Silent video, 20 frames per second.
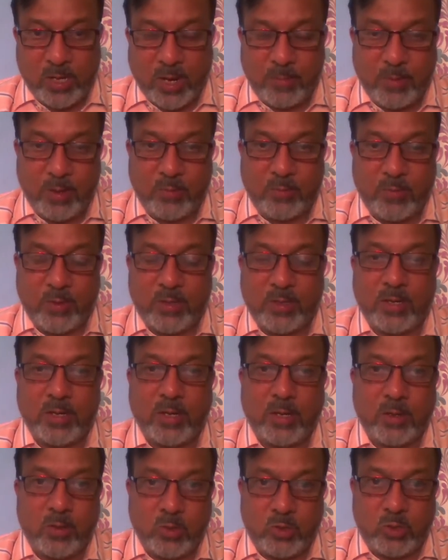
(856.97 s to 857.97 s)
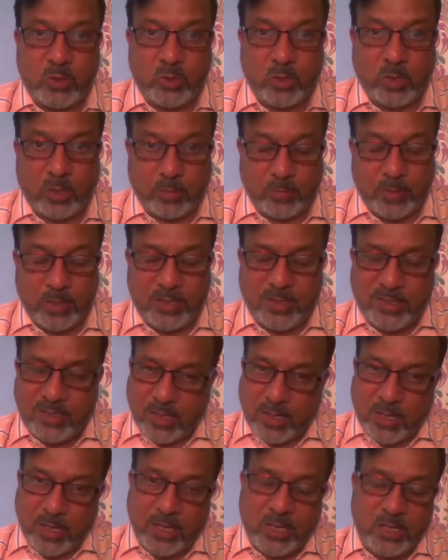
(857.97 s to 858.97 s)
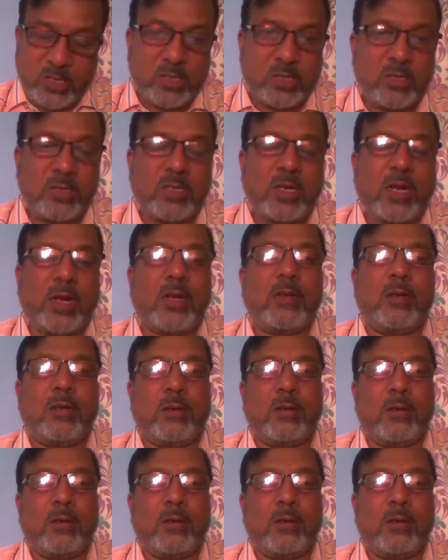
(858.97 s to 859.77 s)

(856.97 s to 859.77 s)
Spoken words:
come and when the rain would stop. It's a natural cycle.